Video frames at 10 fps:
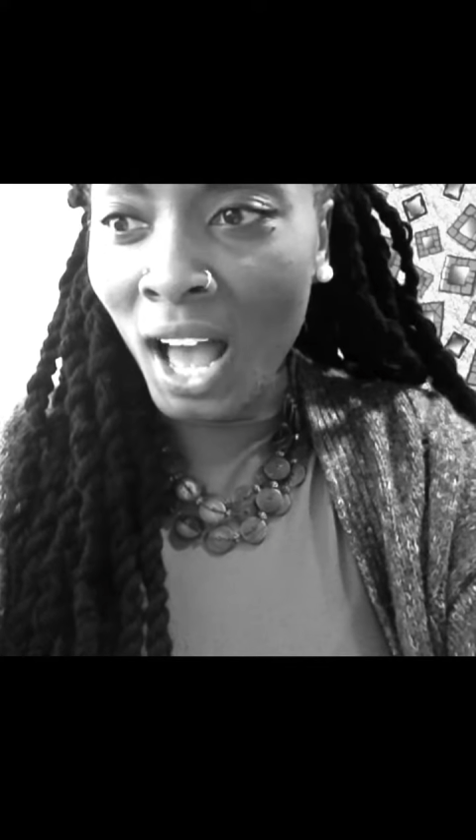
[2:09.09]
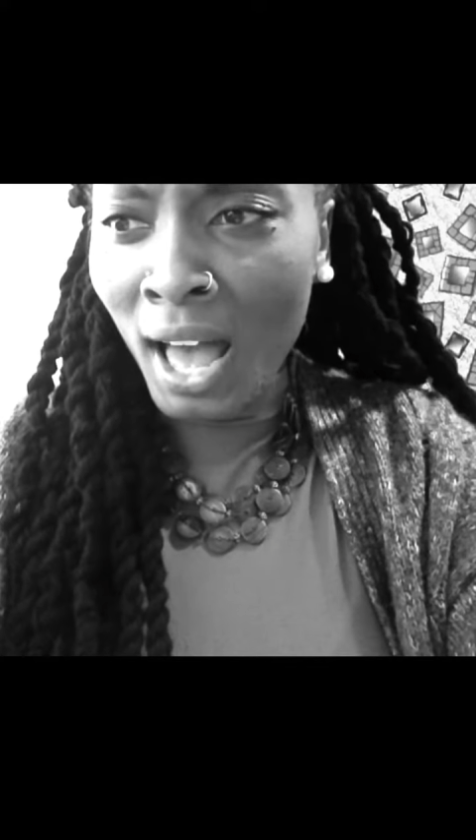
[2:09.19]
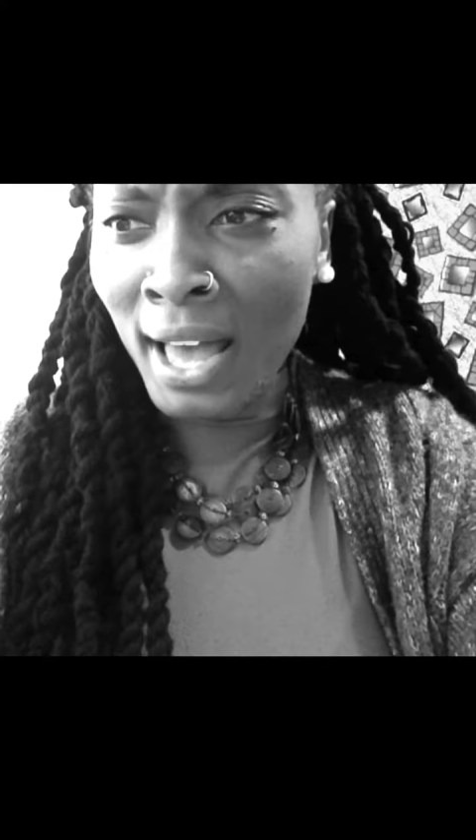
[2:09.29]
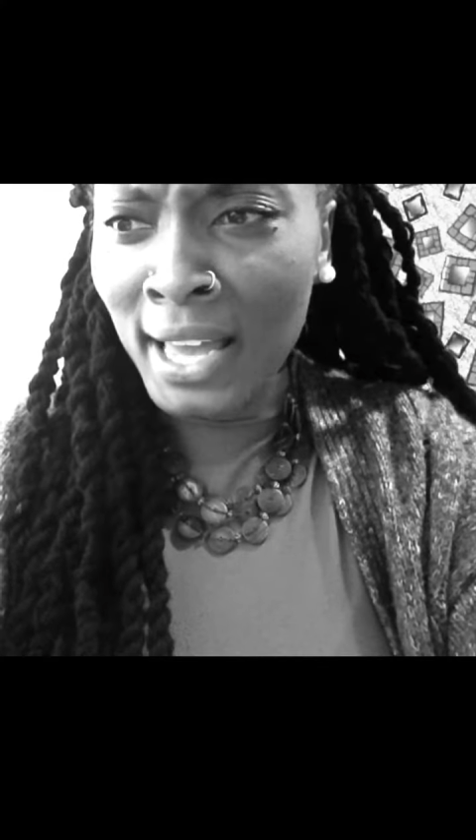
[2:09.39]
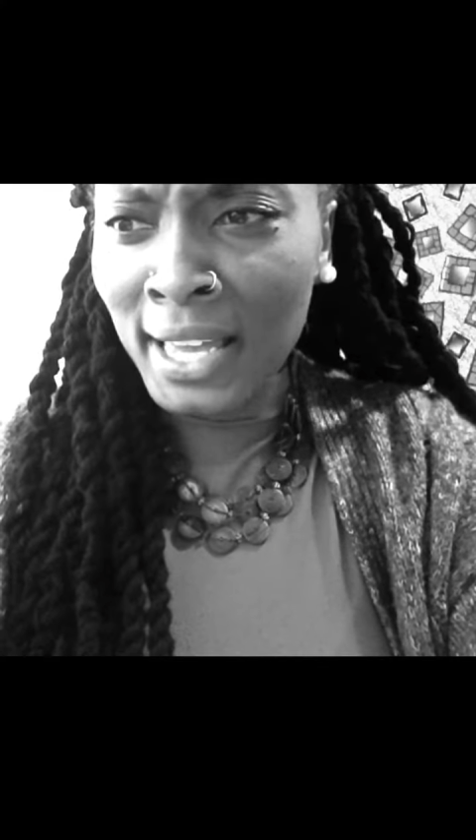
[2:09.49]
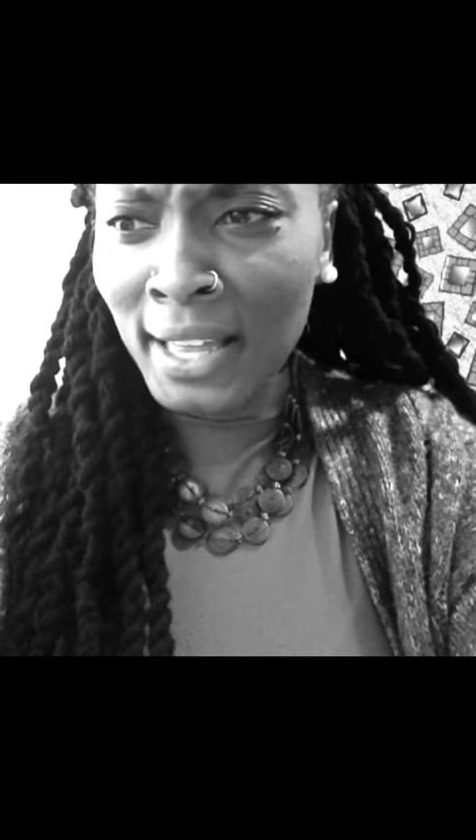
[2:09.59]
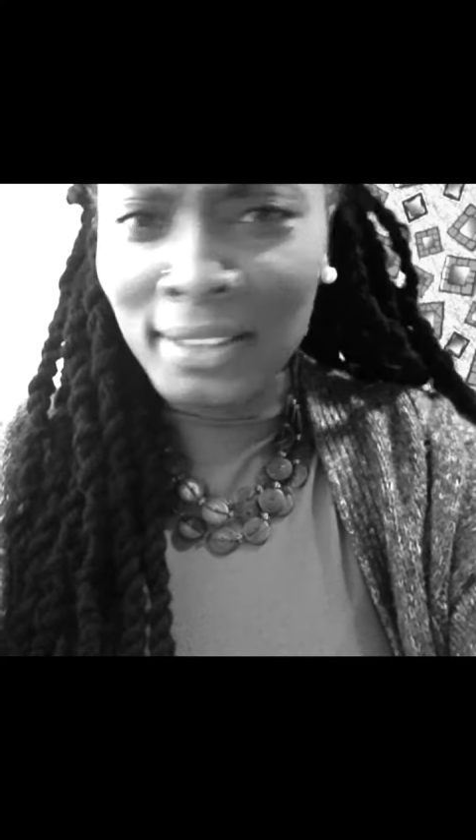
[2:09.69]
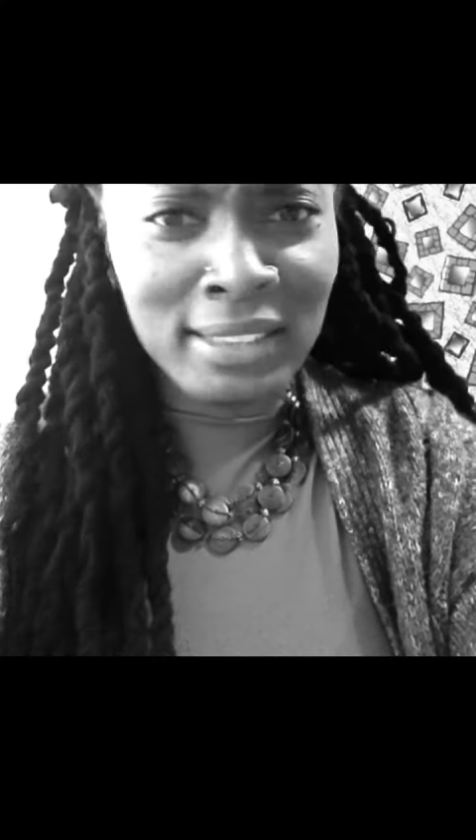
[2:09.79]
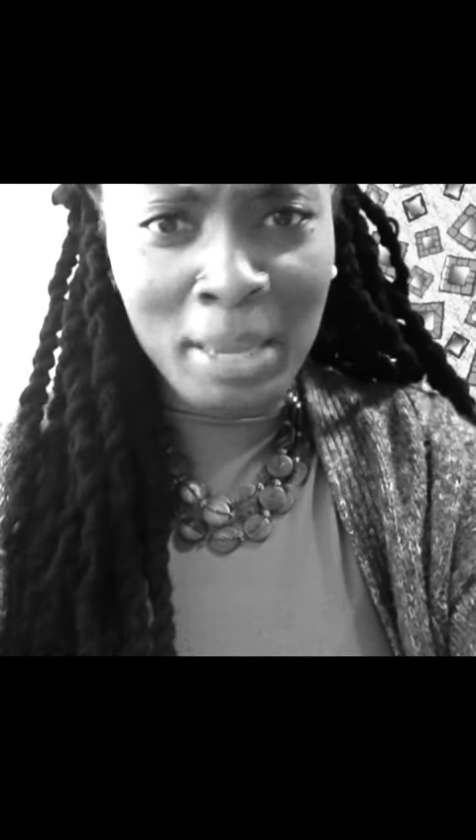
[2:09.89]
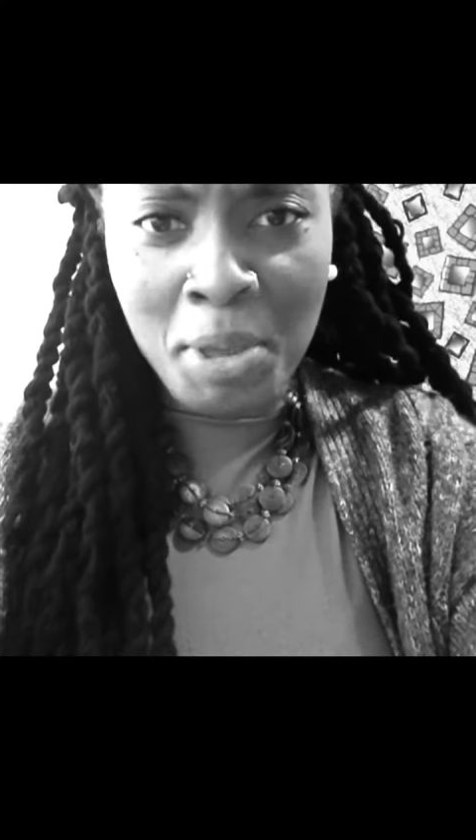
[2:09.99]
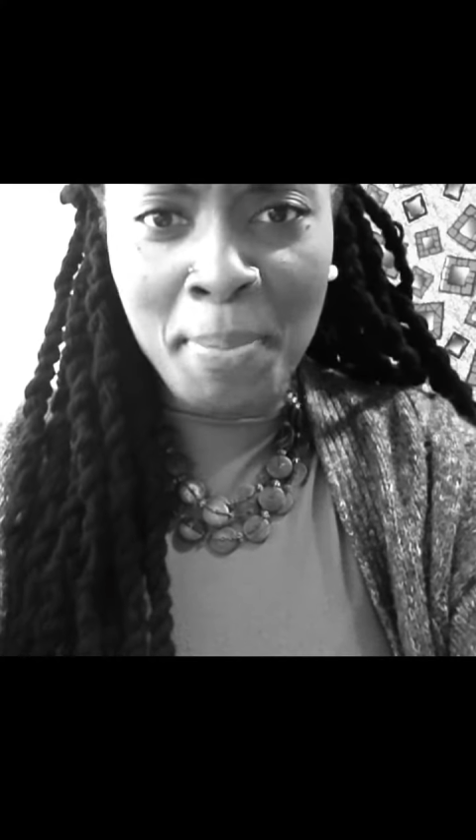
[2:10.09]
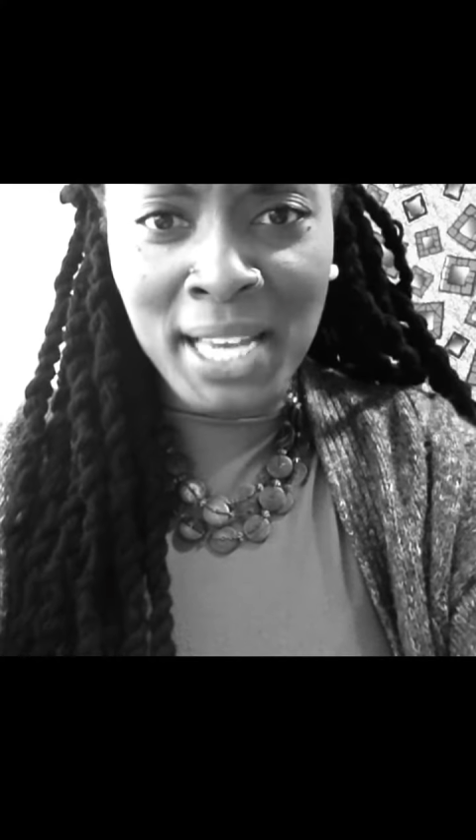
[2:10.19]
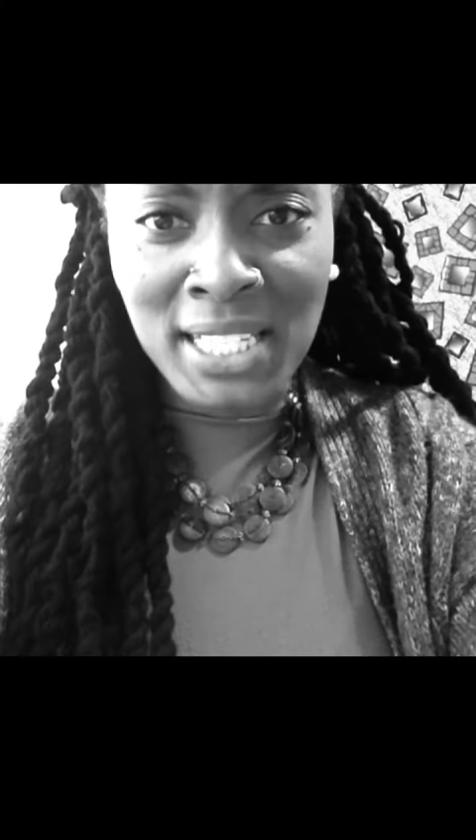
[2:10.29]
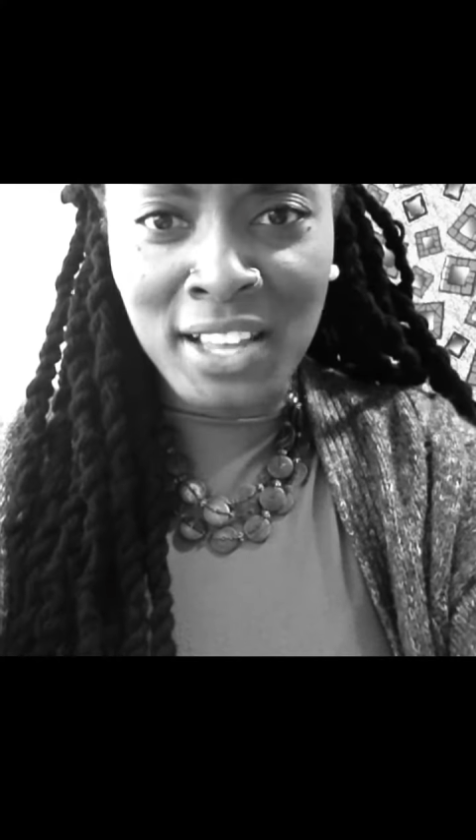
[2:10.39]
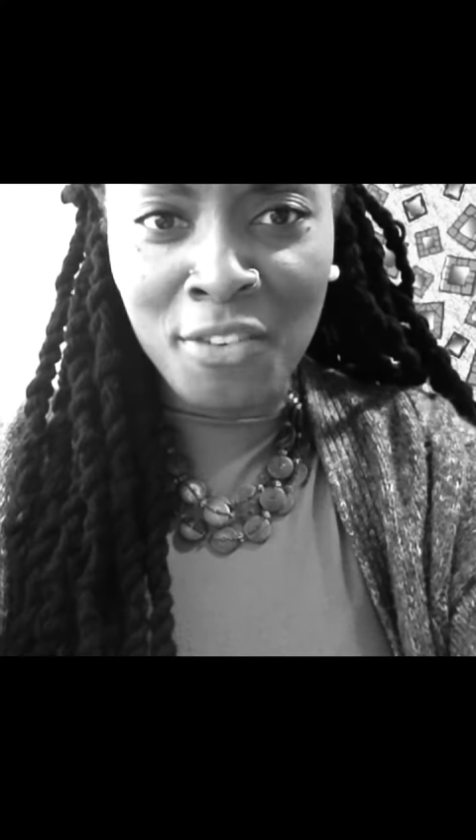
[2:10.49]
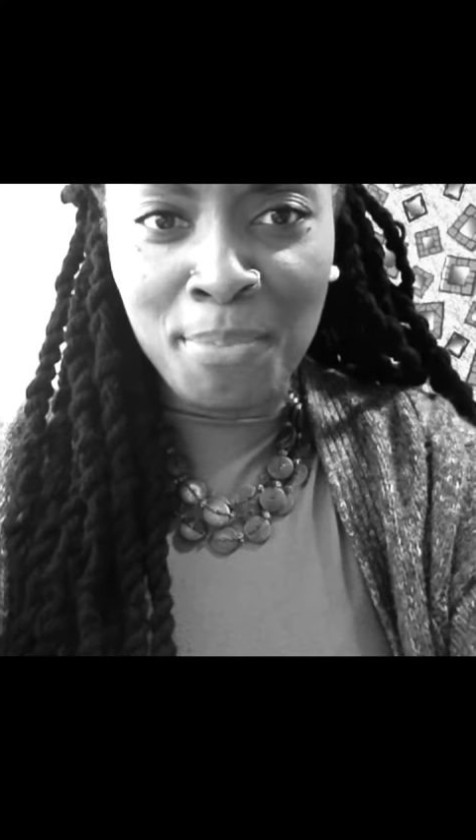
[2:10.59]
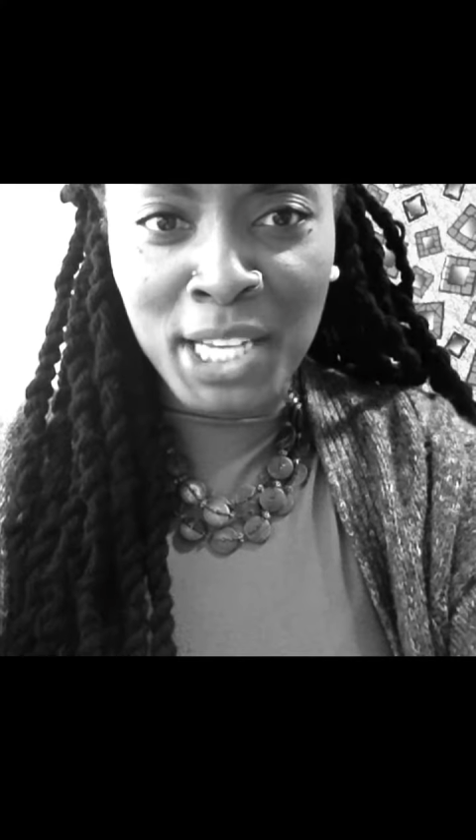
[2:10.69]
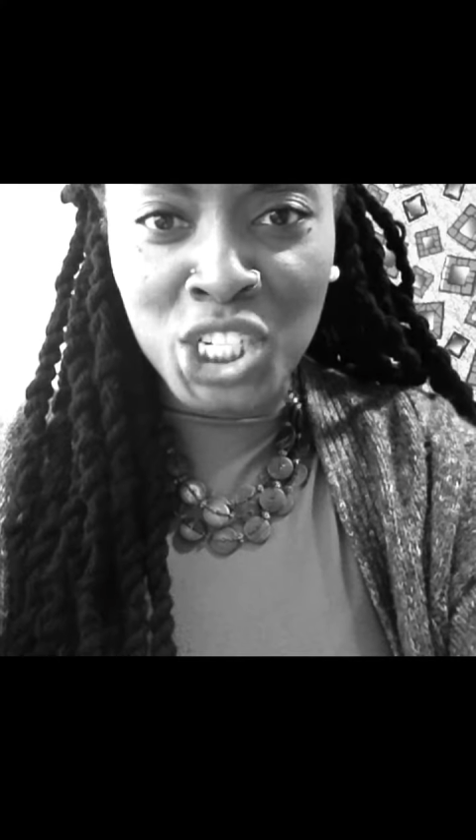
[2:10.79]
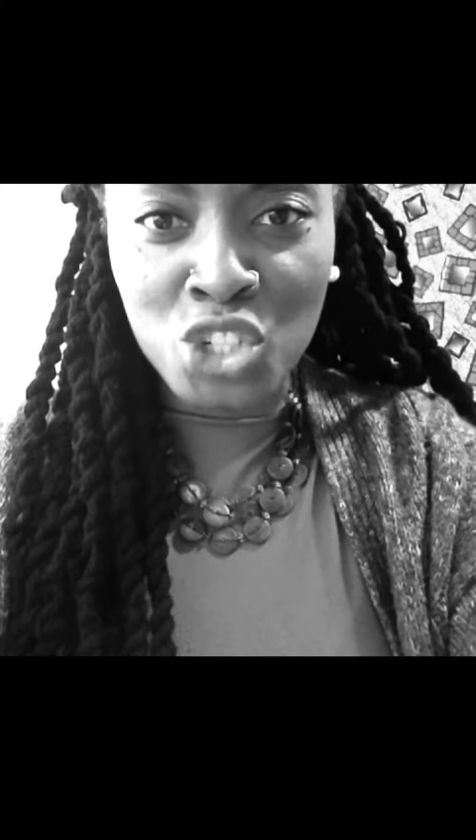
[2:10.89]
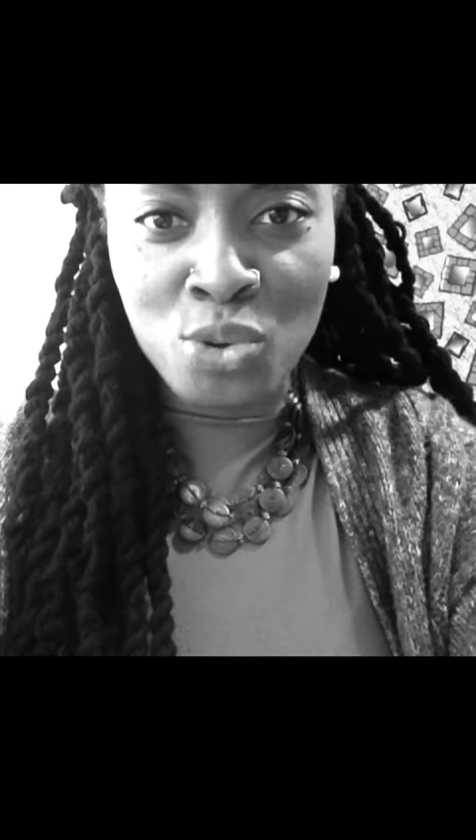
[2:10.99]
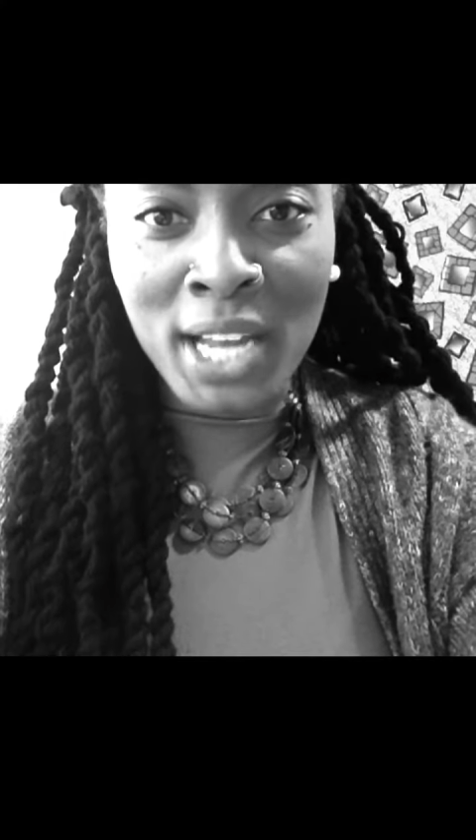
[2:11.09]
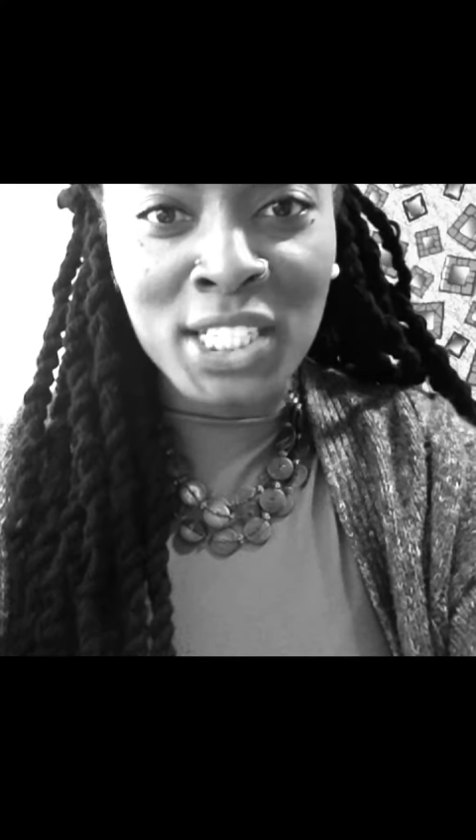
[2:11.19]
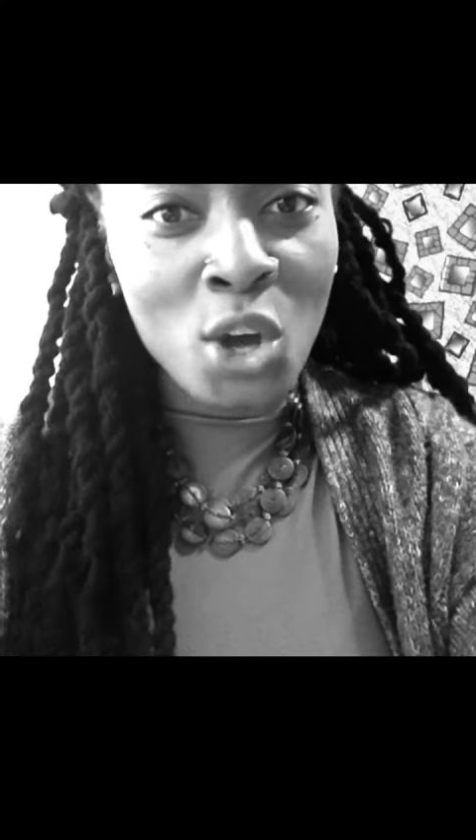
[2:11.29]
I limit myself by just trying